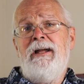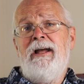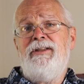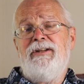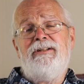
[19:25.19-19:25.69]

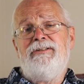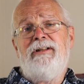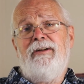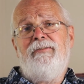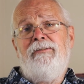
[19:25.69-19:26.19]
And this is
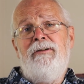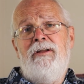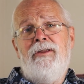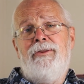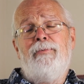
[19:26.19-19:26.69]
like
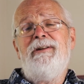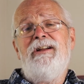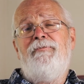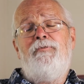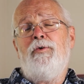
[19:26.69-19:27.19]

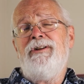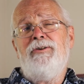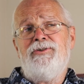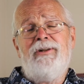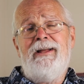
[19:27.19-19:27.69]
3-4 years